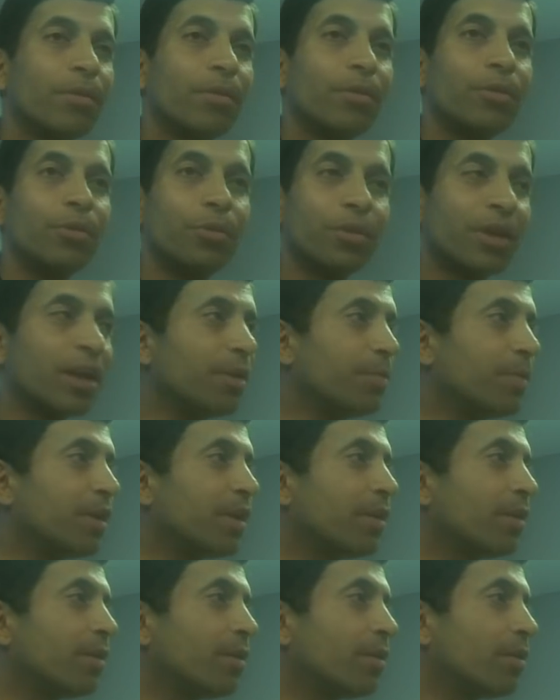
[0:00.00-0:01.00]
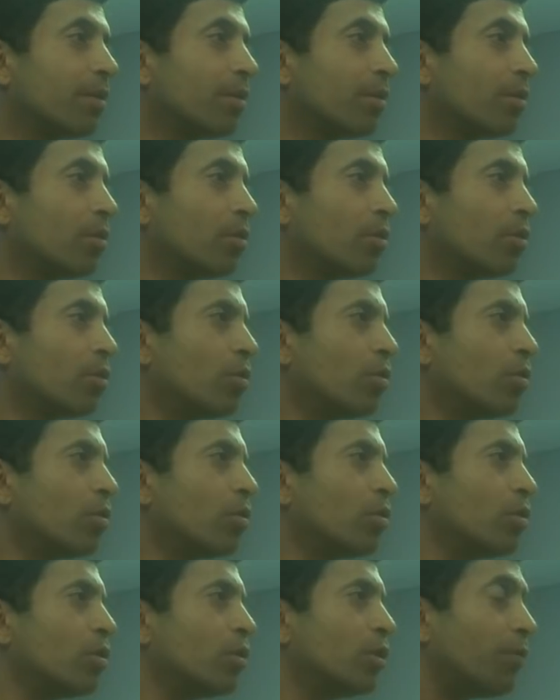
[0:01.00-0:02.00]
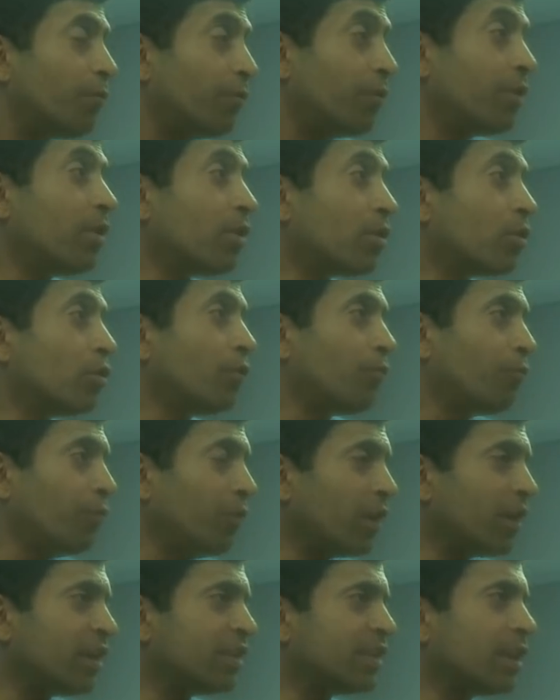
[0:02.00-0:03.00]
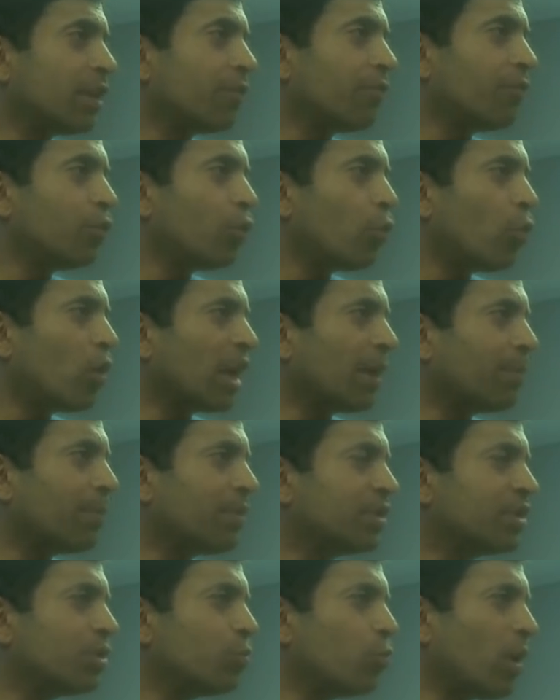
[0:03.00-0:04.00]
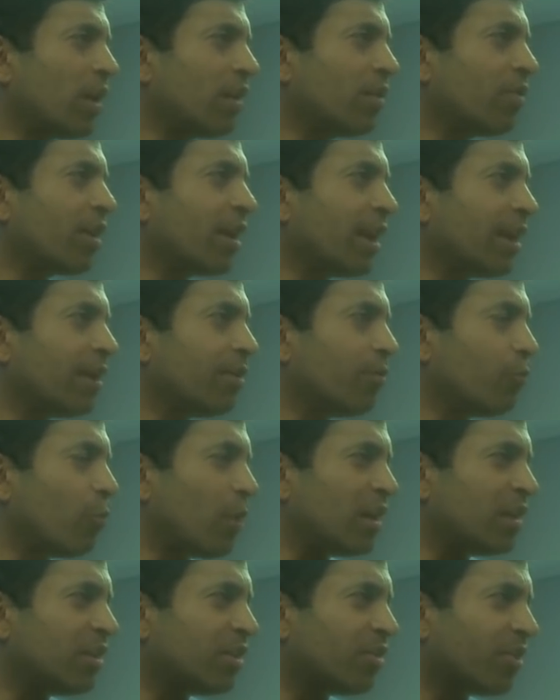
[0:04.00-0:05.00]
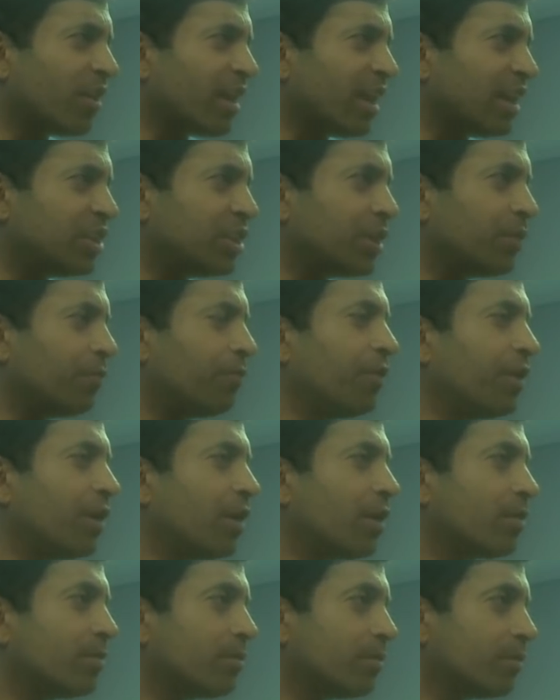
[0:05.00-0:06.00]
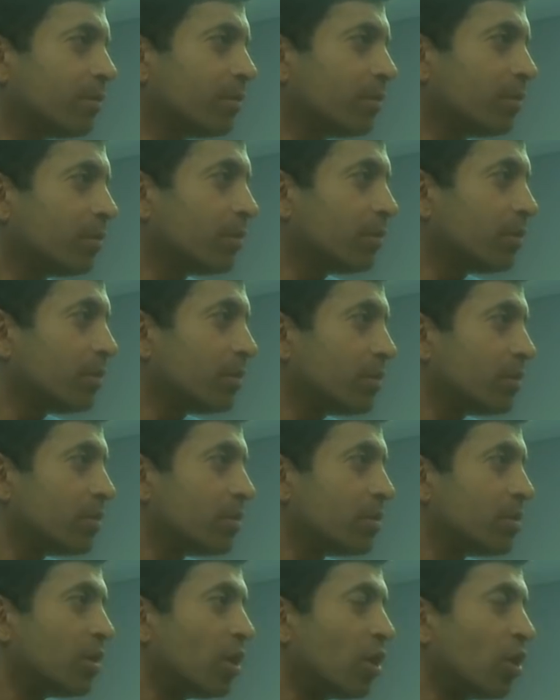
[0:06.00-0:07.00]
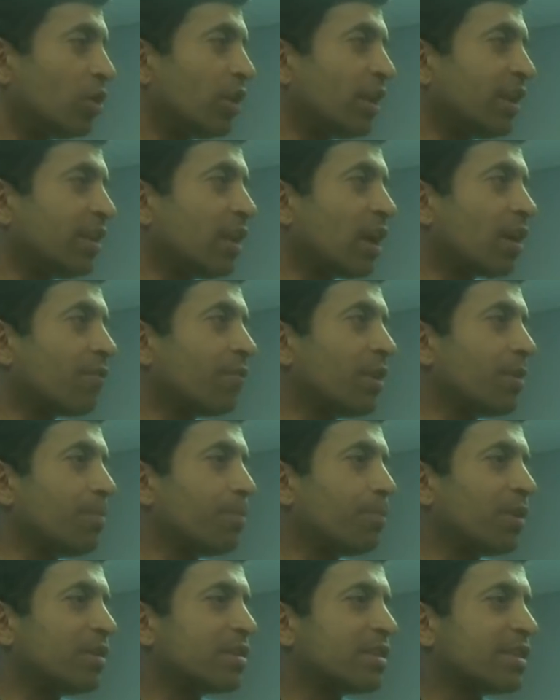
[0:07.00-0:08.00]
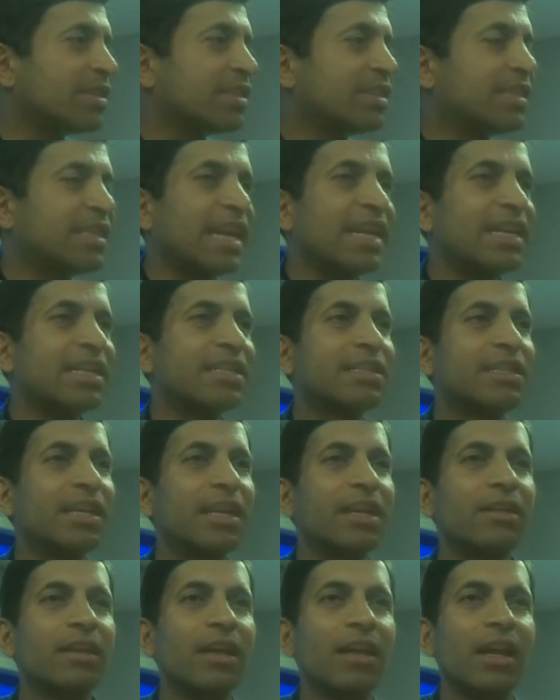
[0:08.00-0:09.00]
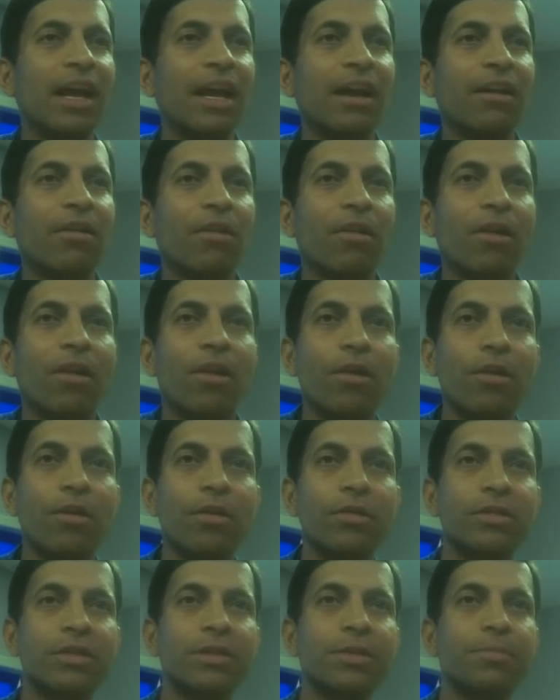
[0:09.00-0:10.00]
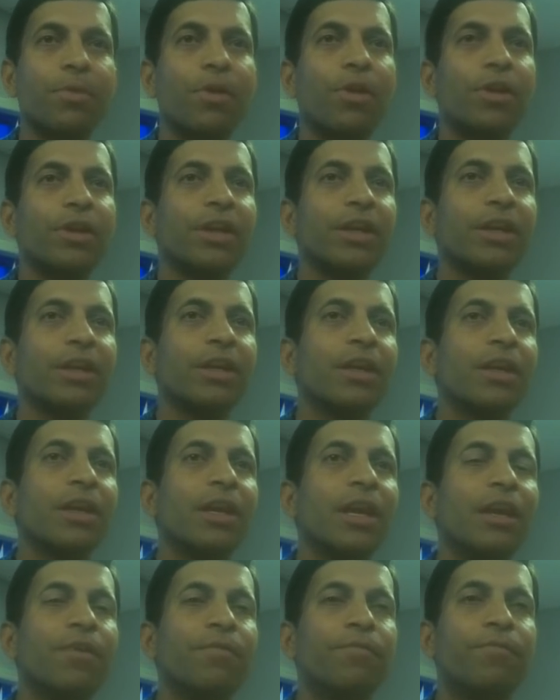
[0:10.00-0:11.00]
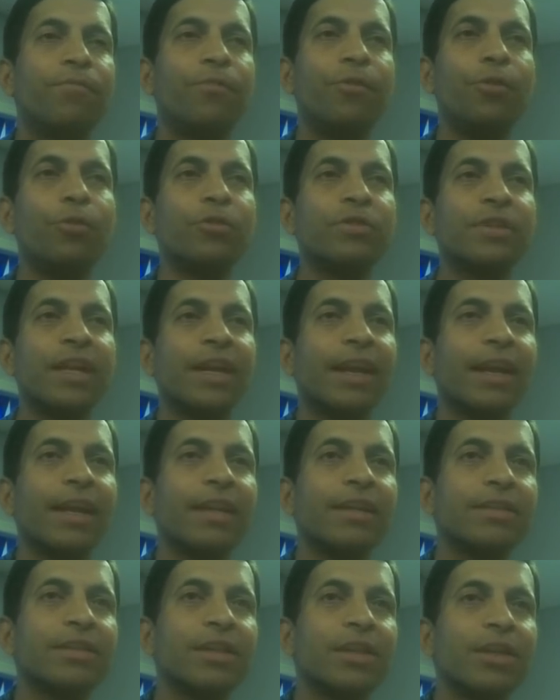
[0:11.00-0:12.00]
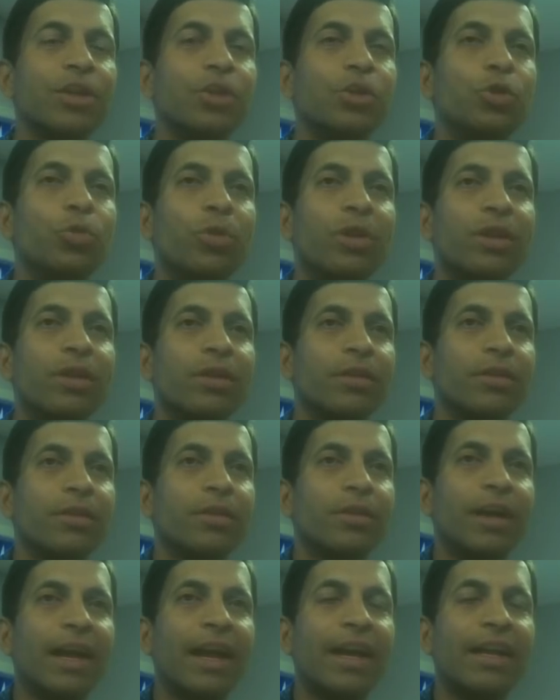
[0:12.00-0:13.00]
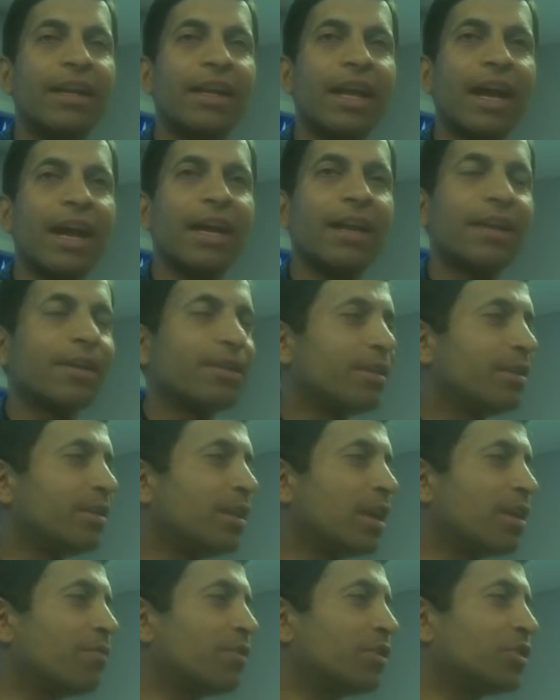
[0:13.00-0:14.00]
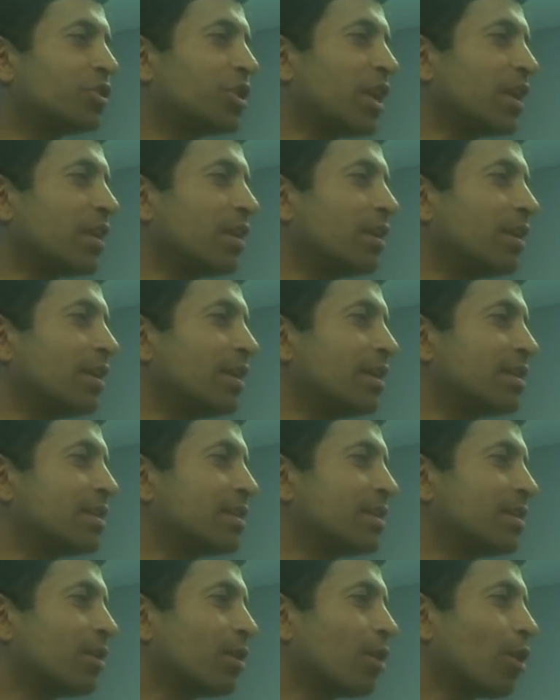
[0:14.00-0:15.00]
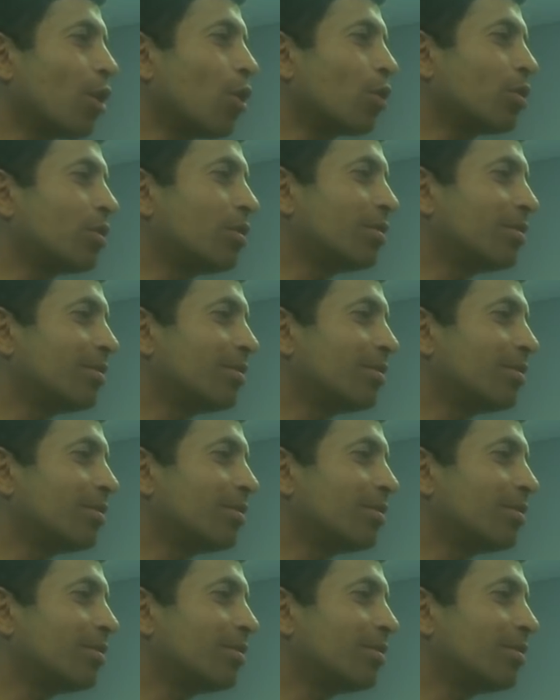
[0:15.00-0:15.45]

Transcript: You getting me? The fear is enough. You know what happens in one raging fear? The nerve impulses send signal across the body. In few seconds, your entire nervous channel is clogged.